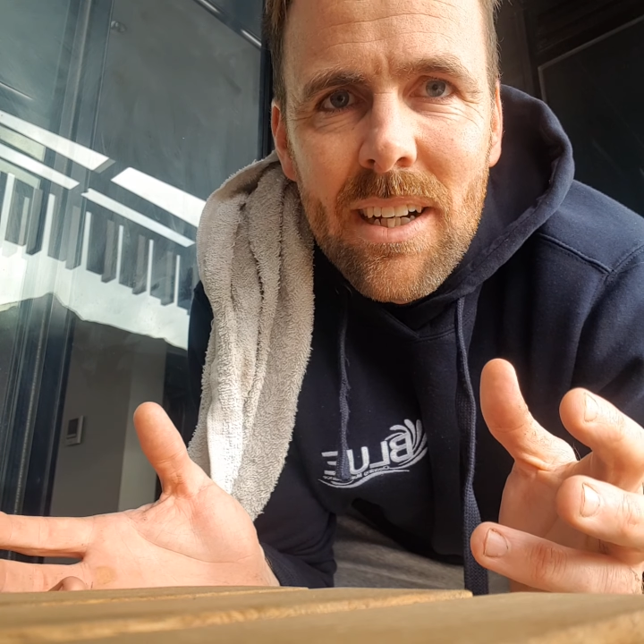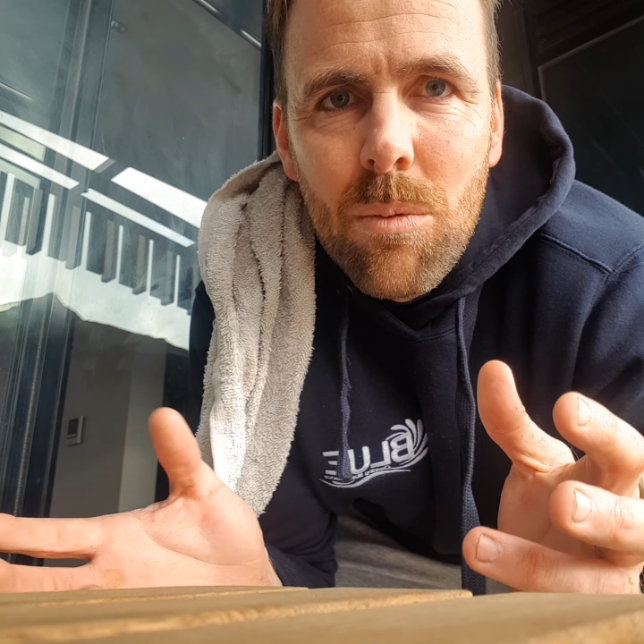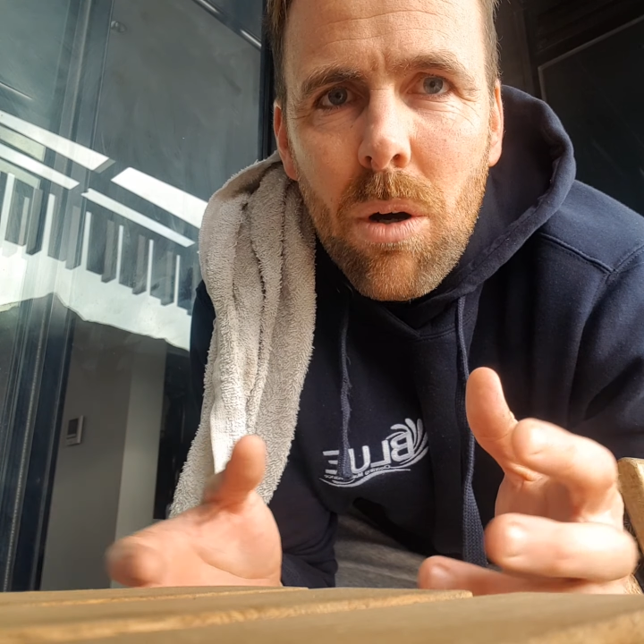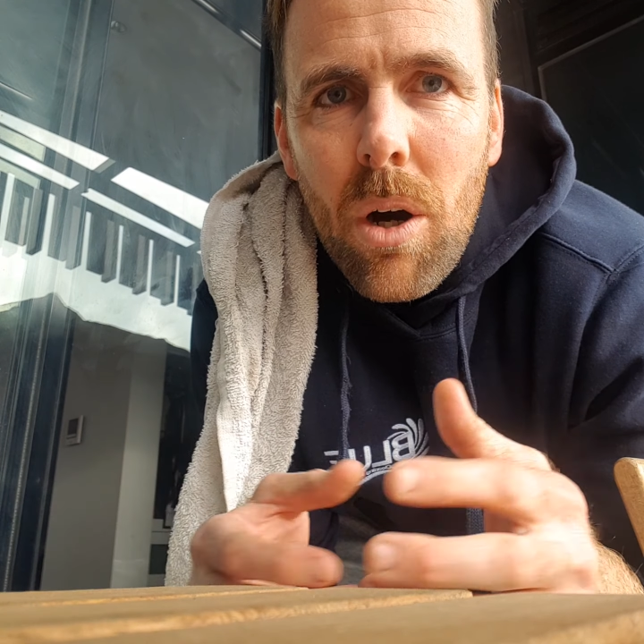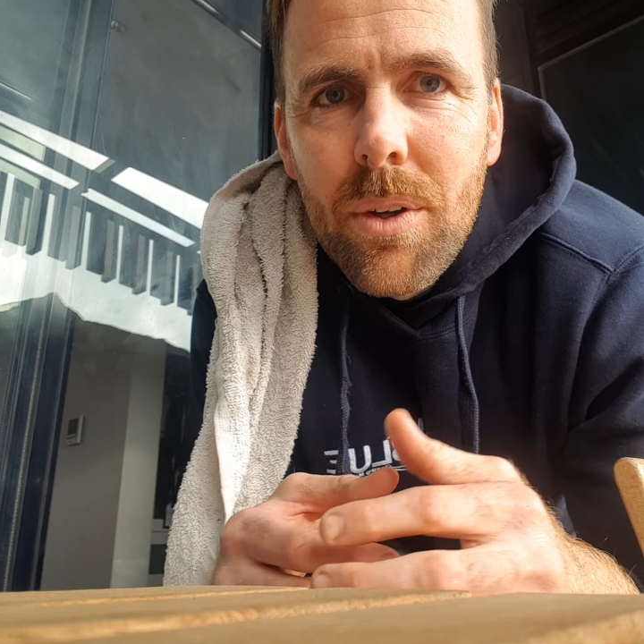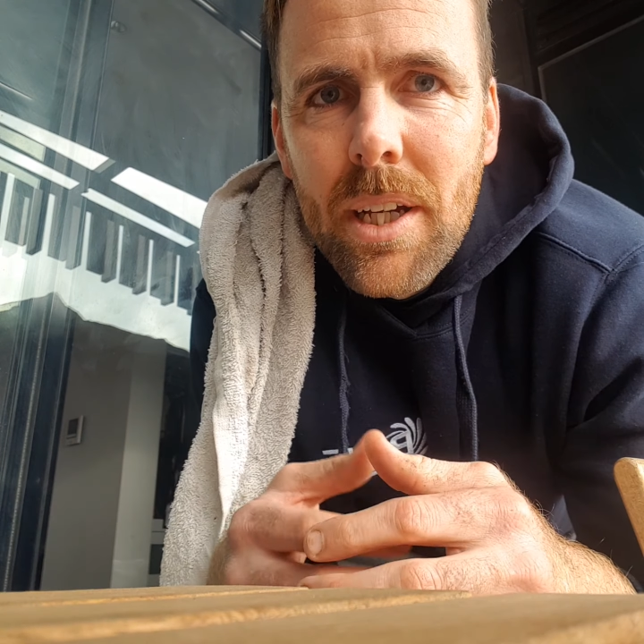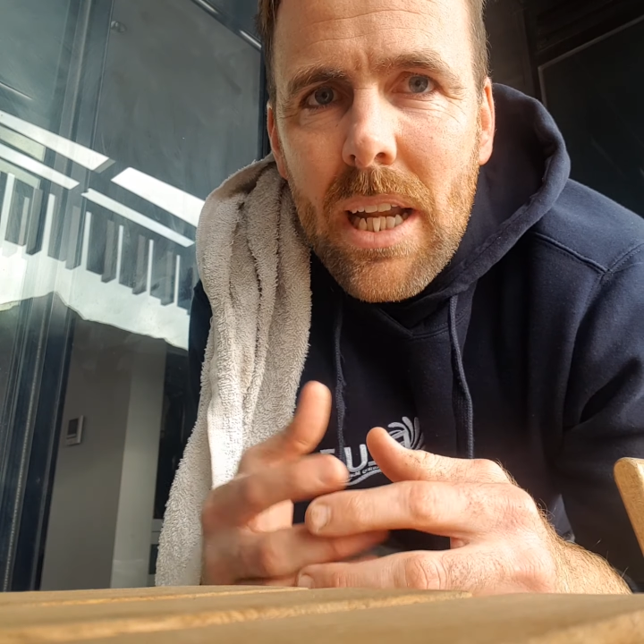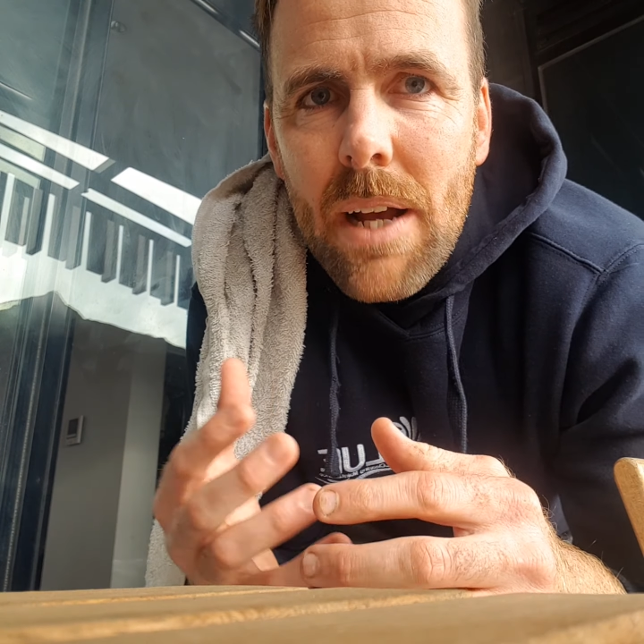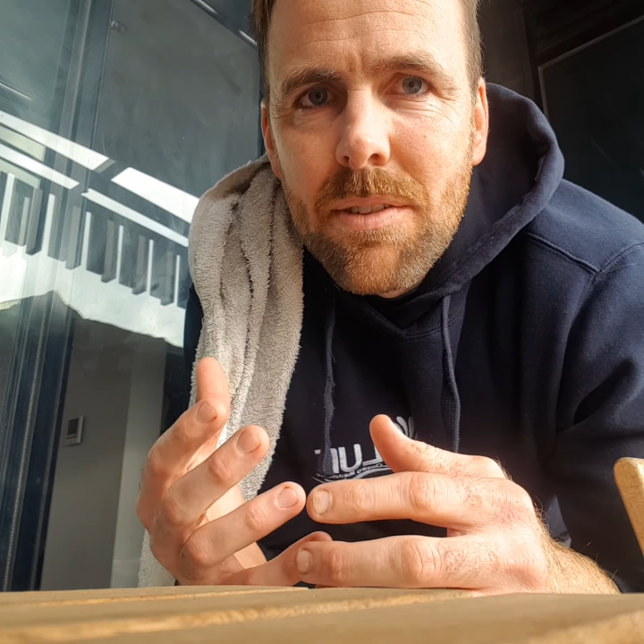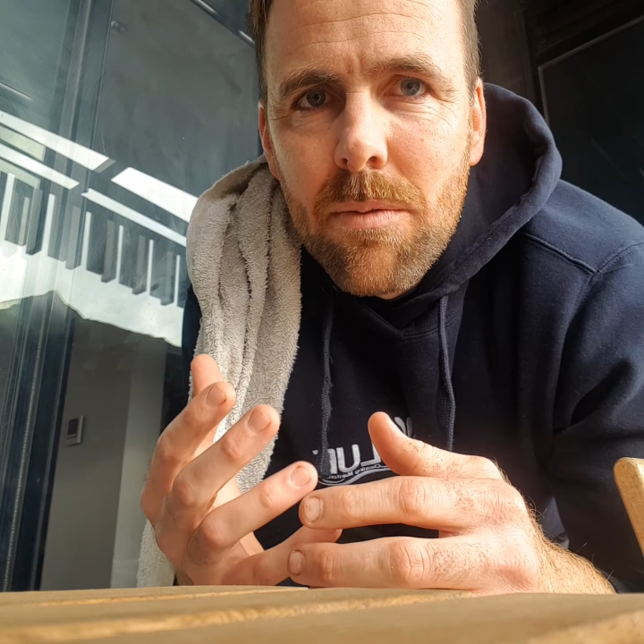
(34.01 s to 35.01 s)
well, you're going to
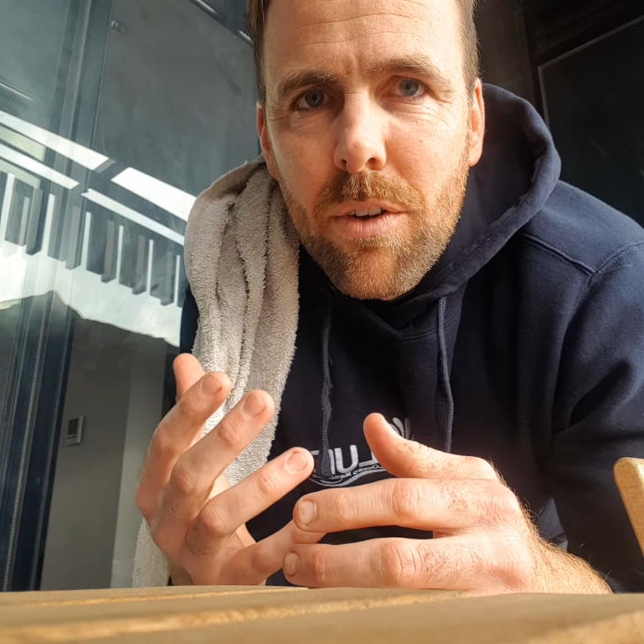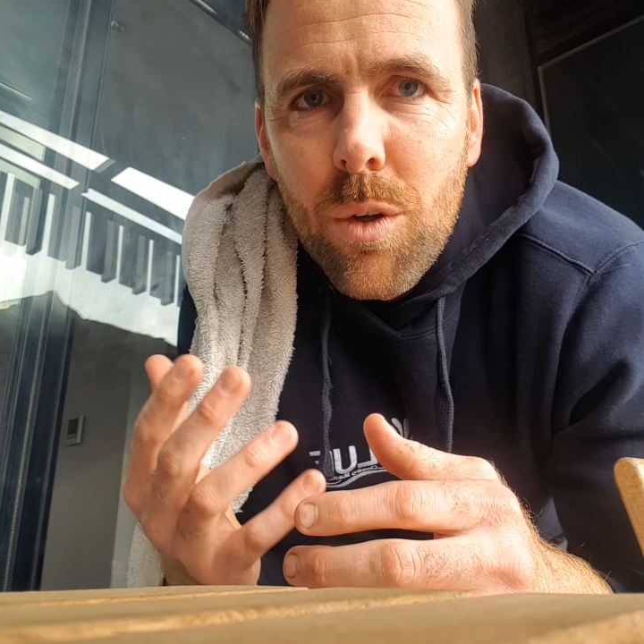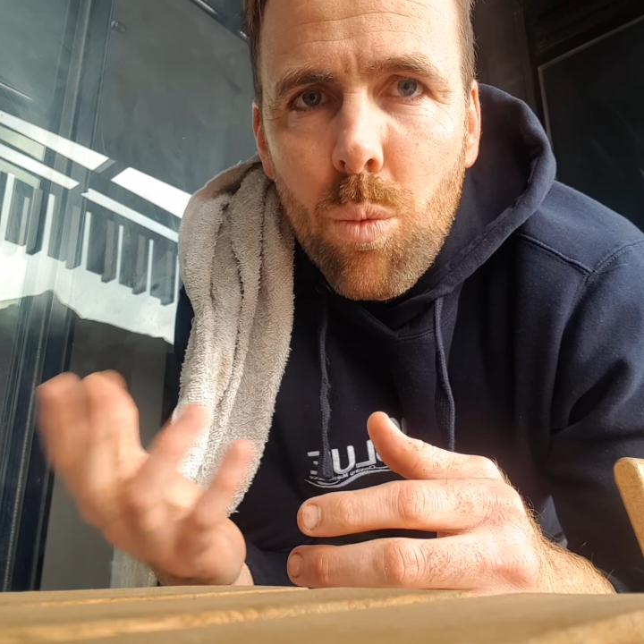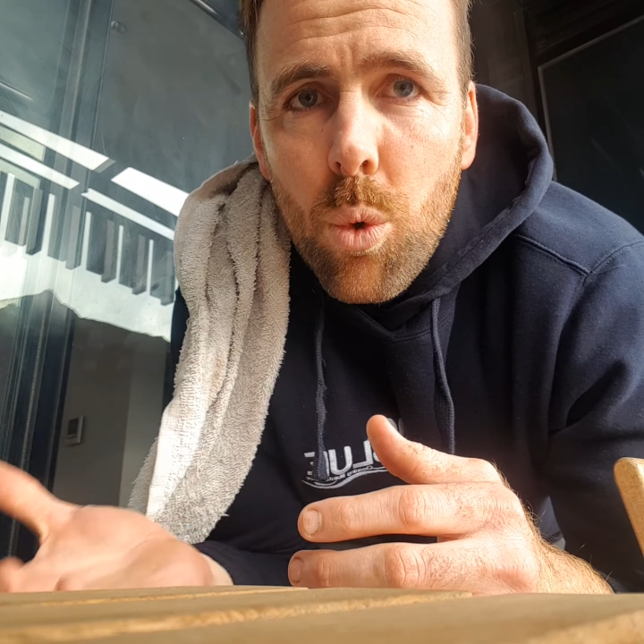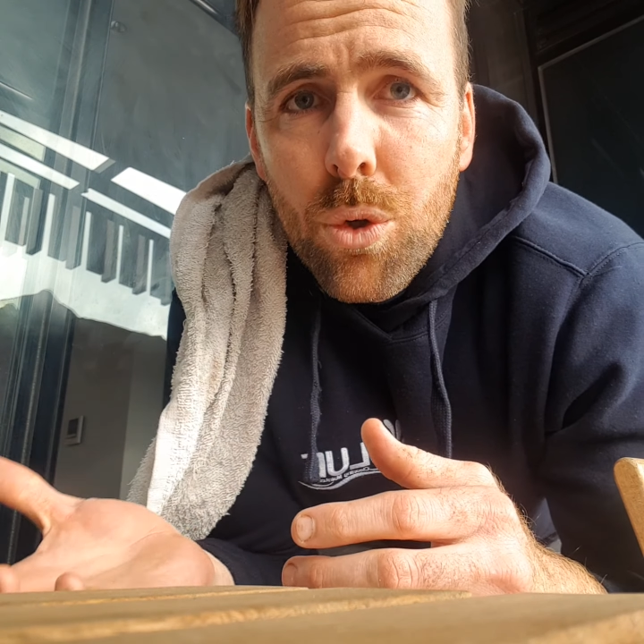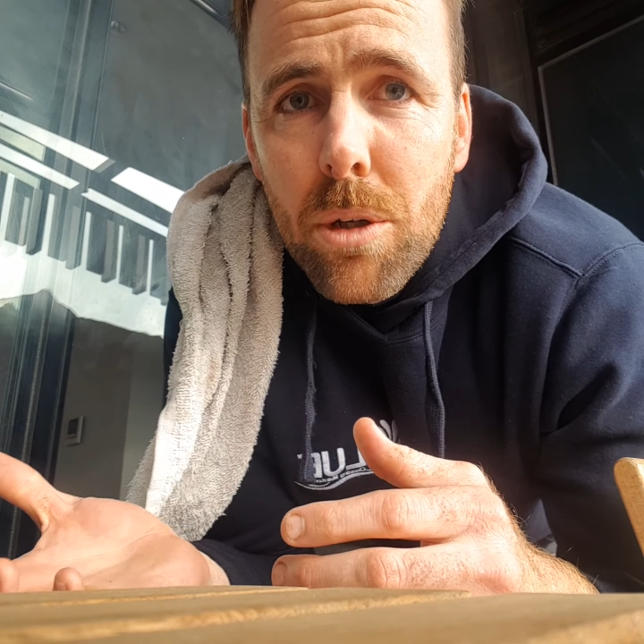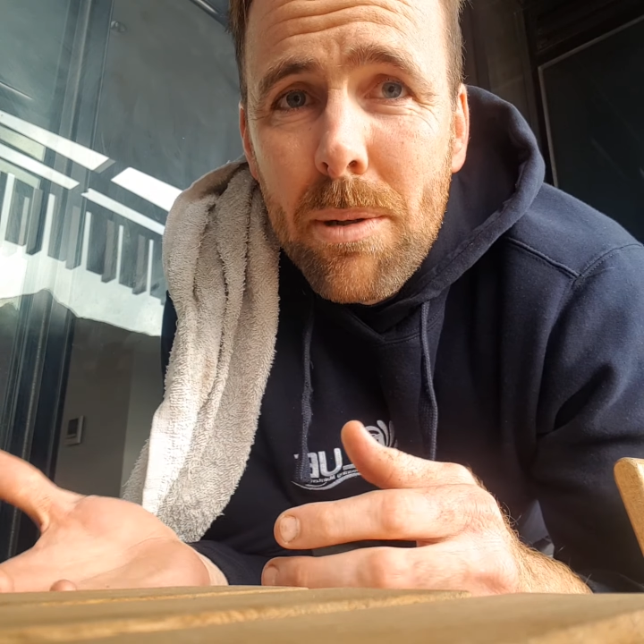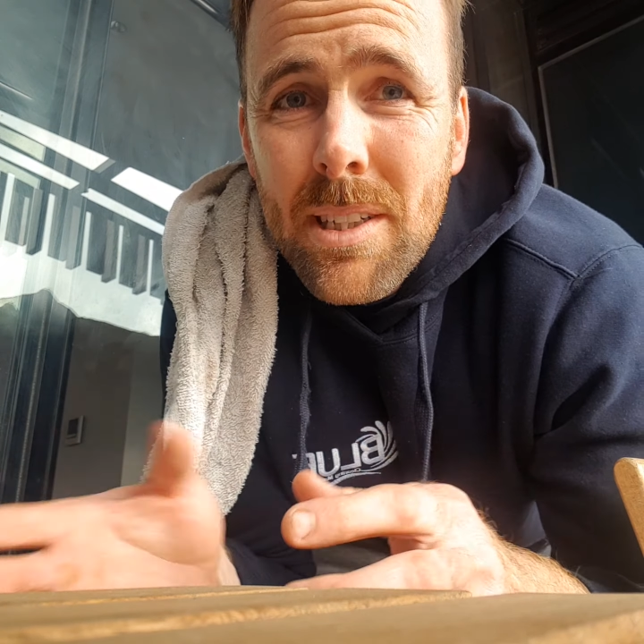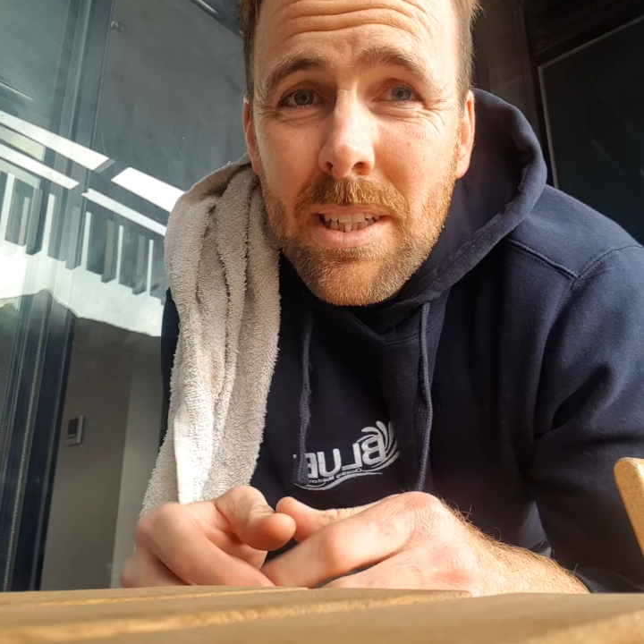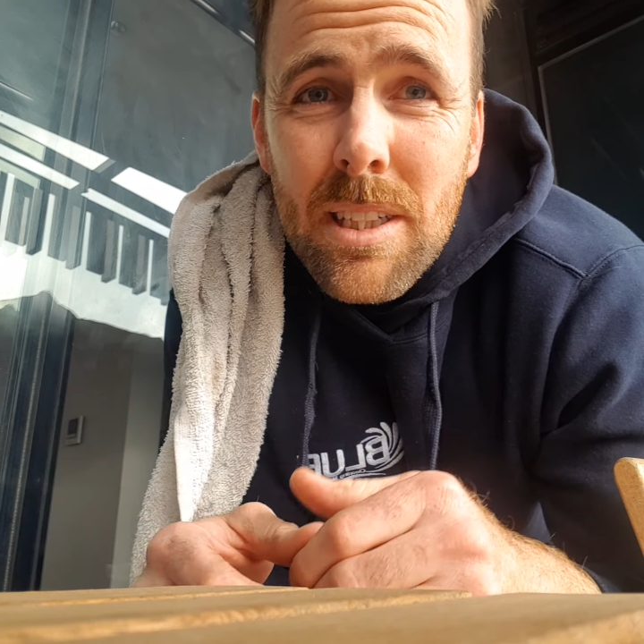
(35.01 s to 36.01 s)
have some very watery
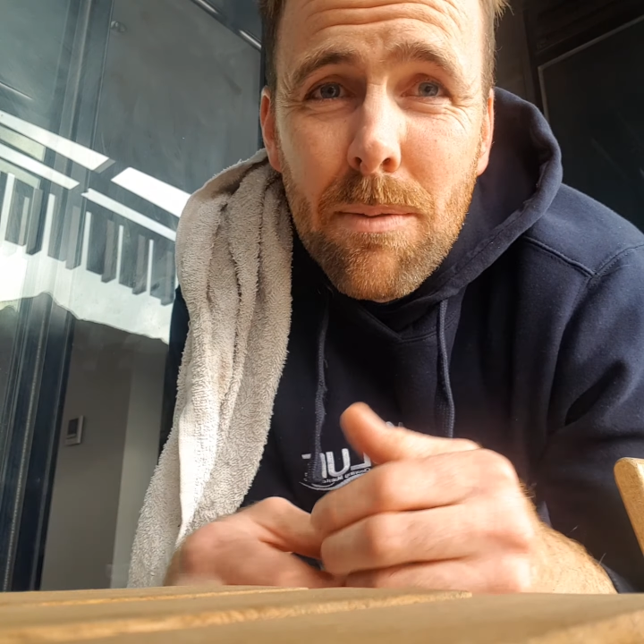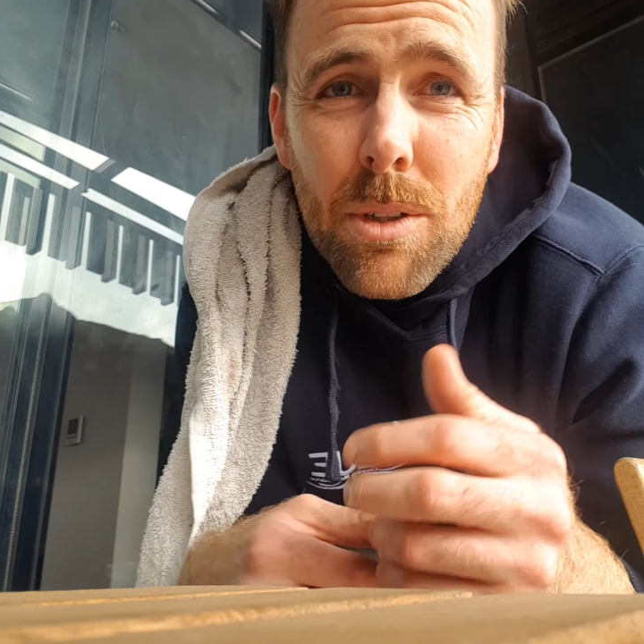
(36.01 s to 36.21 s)
bits and some